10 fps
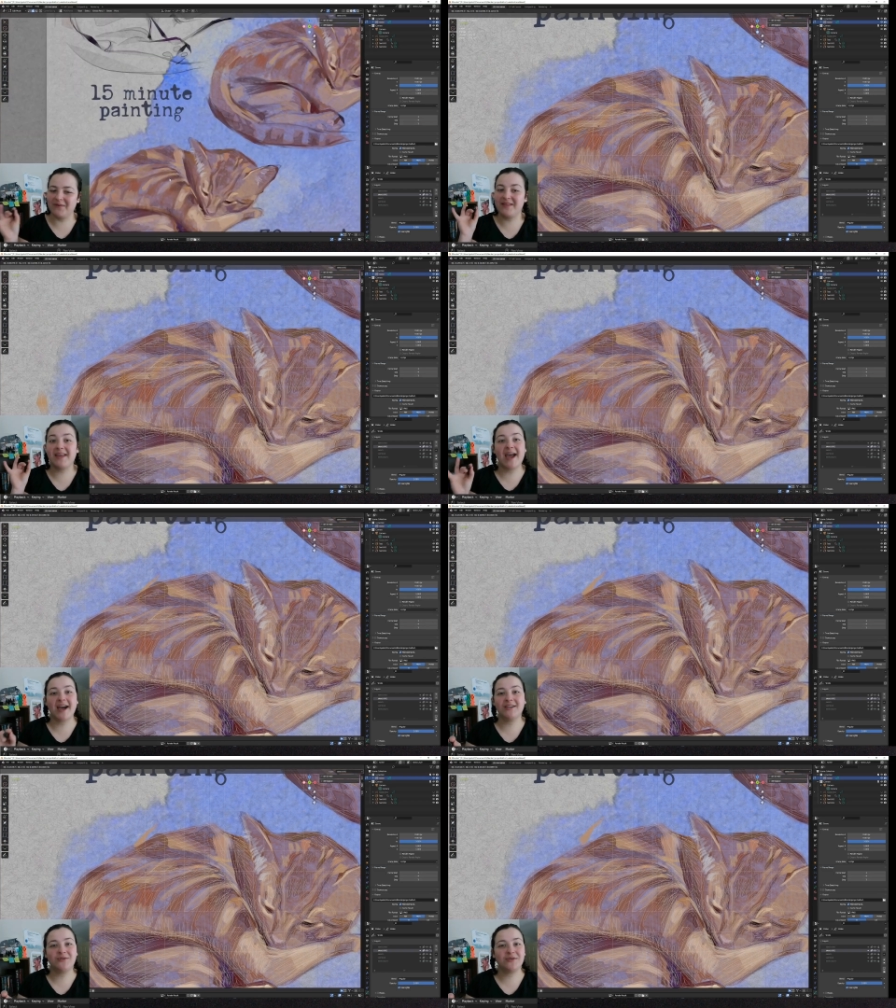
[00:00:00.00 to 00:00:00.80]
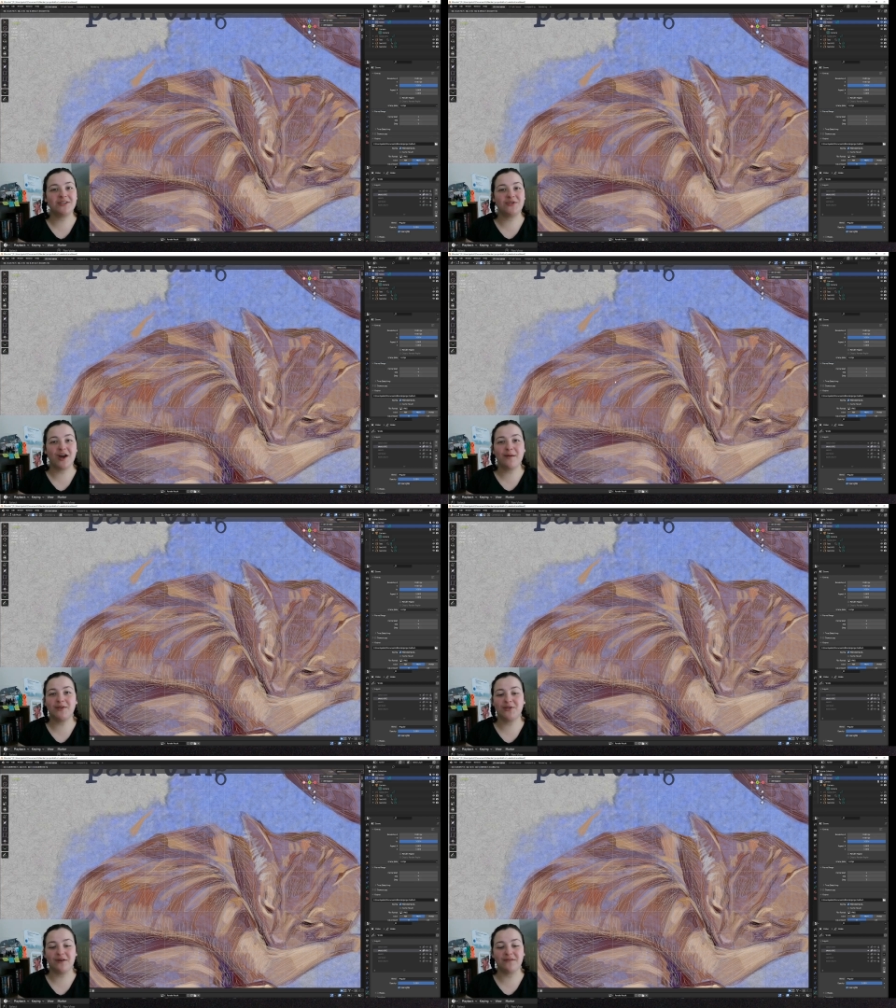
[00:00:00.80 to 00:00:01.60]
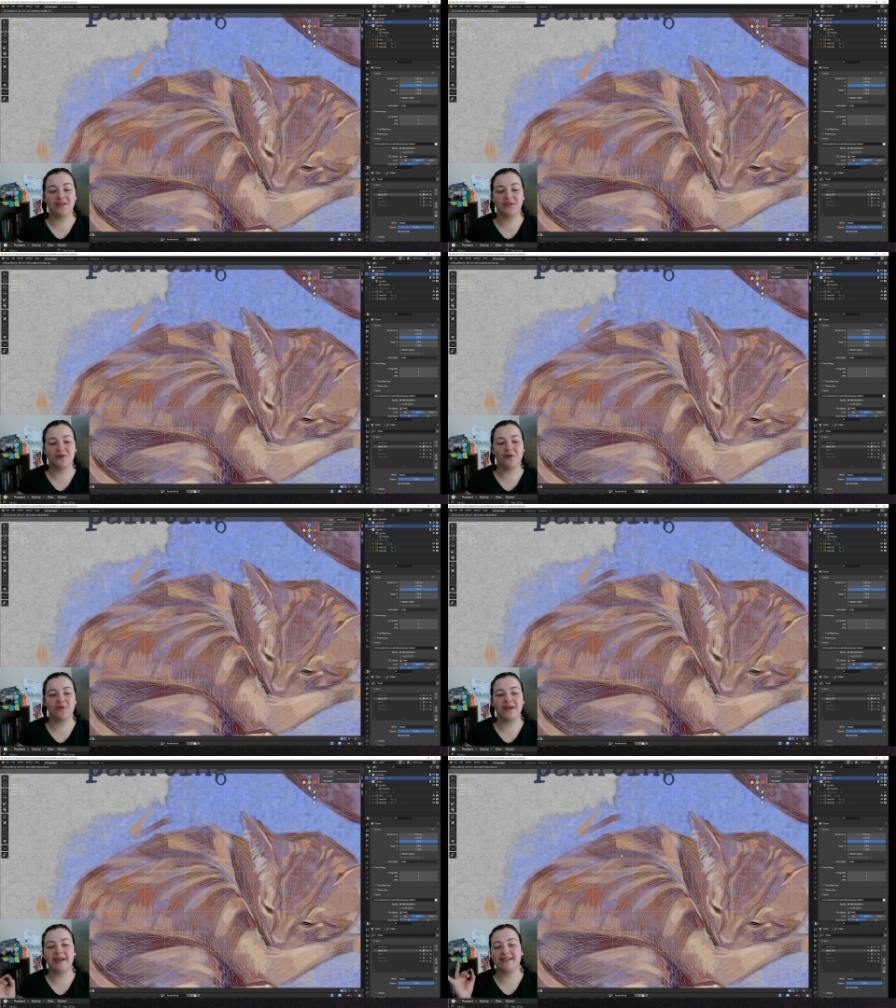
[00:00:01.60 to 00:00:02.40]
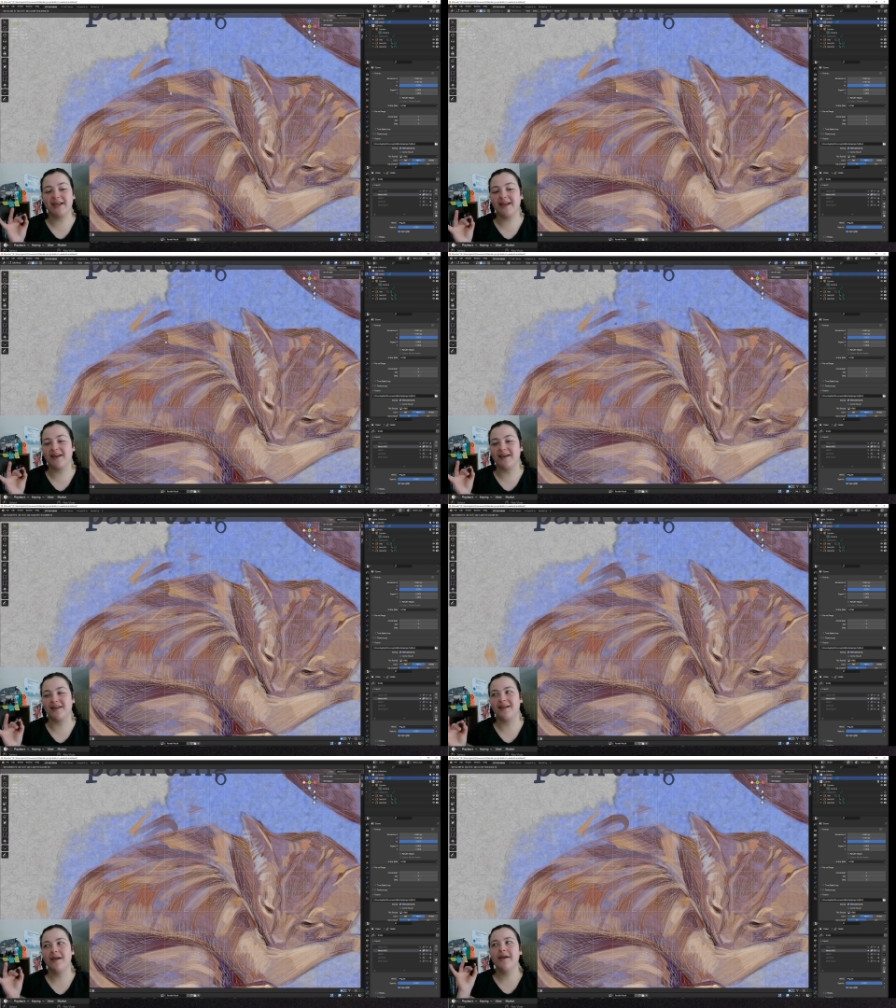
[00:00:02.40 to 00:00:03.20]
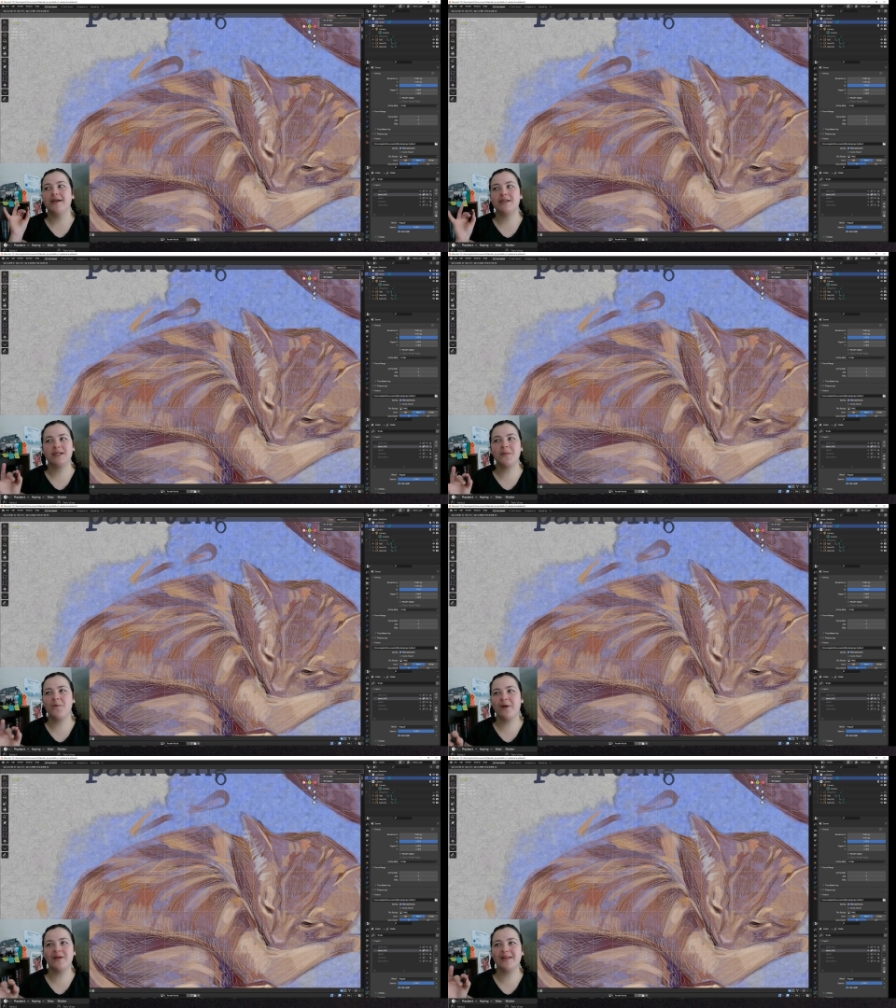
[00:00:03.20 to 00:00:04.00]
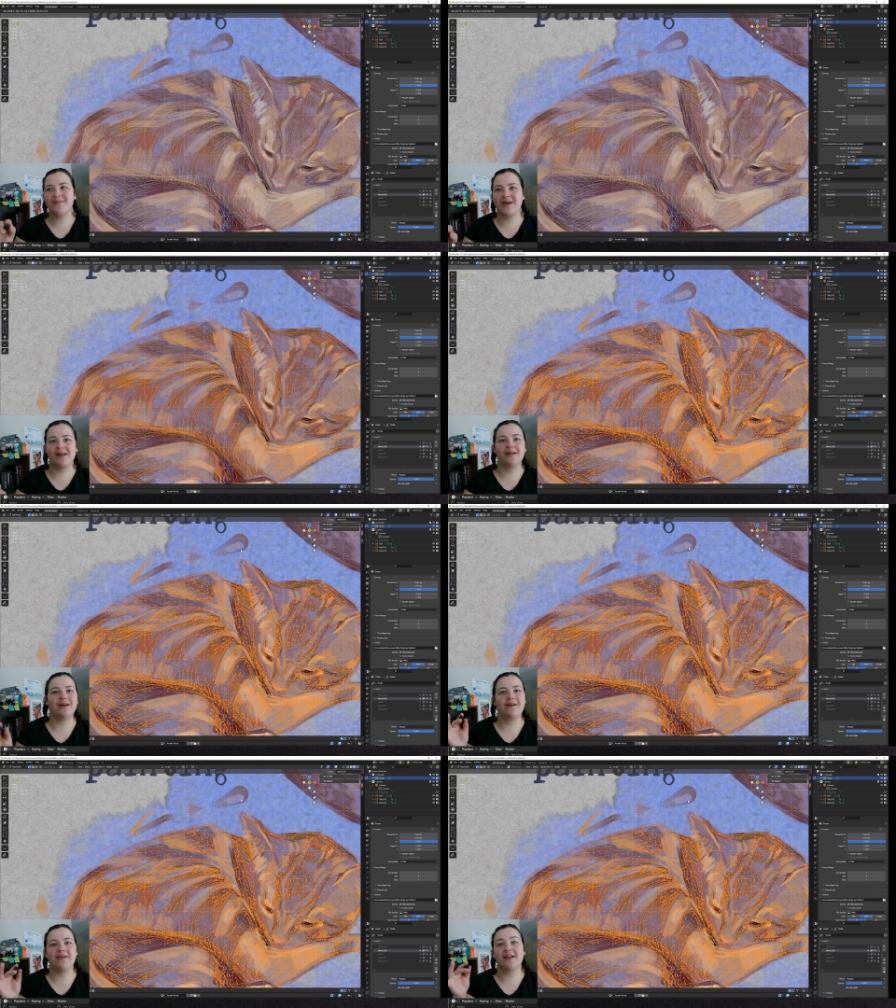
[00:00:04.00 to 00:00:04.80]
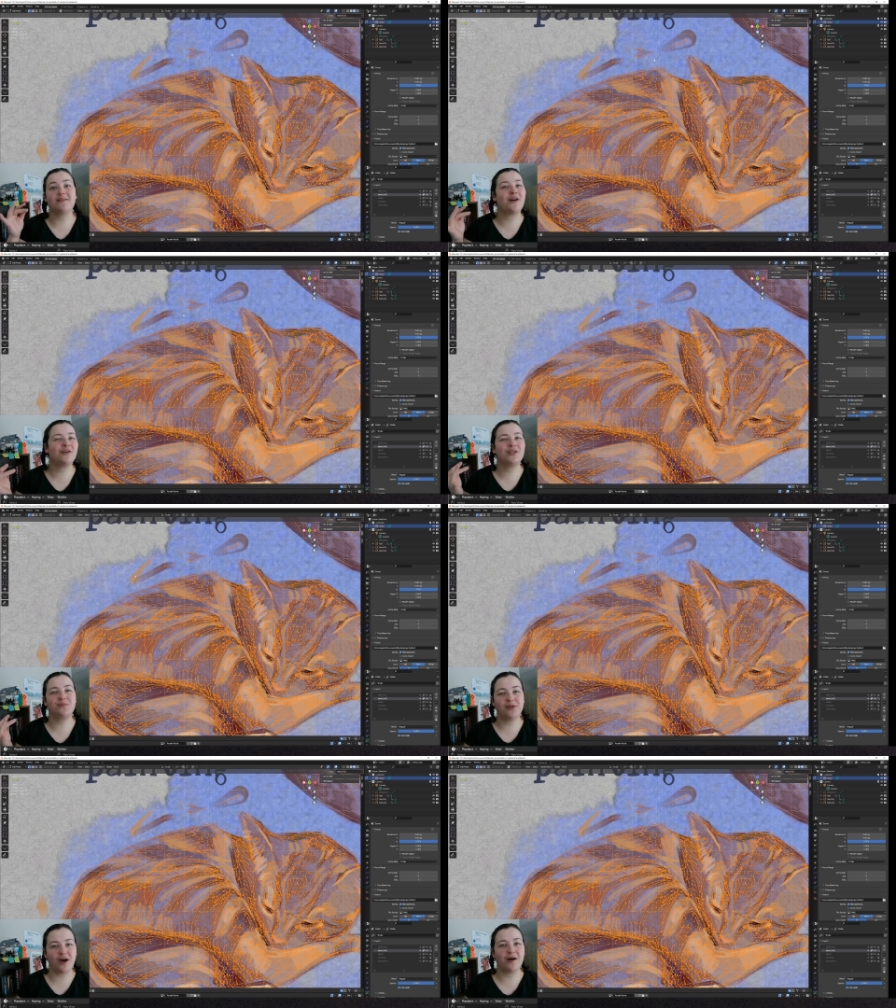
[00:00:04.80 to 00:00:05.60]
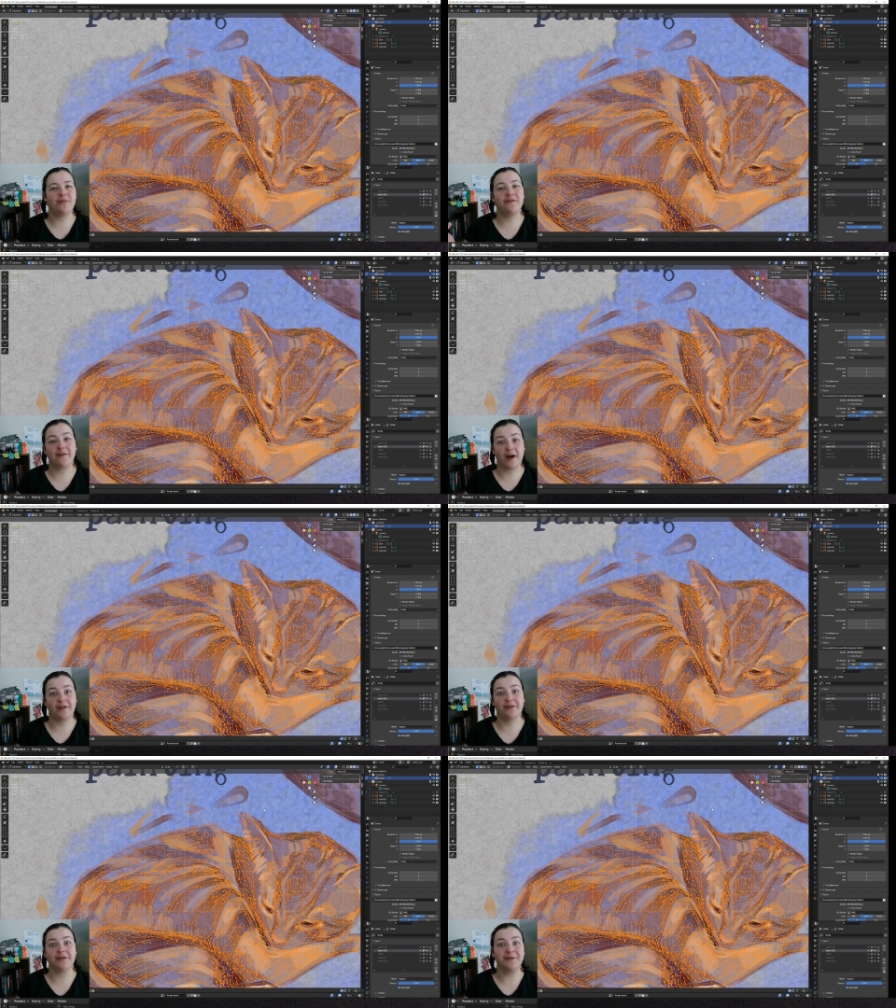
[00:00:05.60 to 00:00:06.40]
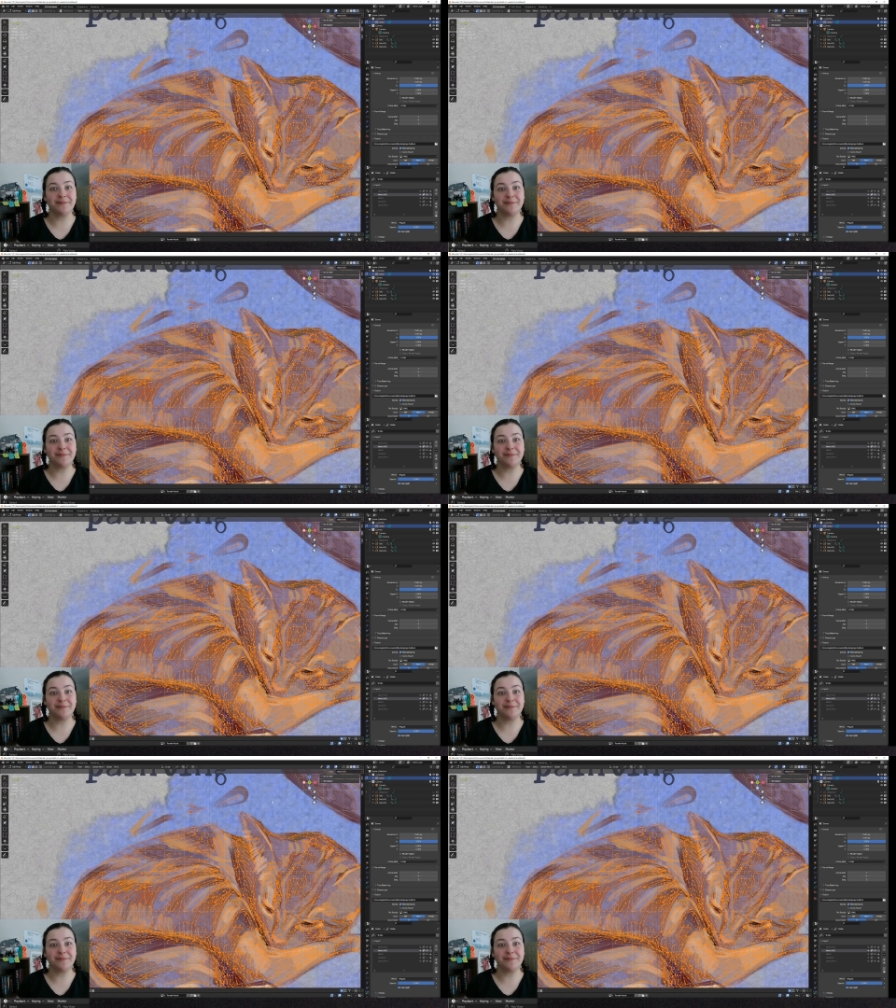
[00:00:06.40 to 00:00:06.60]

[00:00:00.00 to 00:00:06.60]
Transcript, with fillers: when the actual geometry of the stroke is hidden somewhere in the middle of a large blob of color.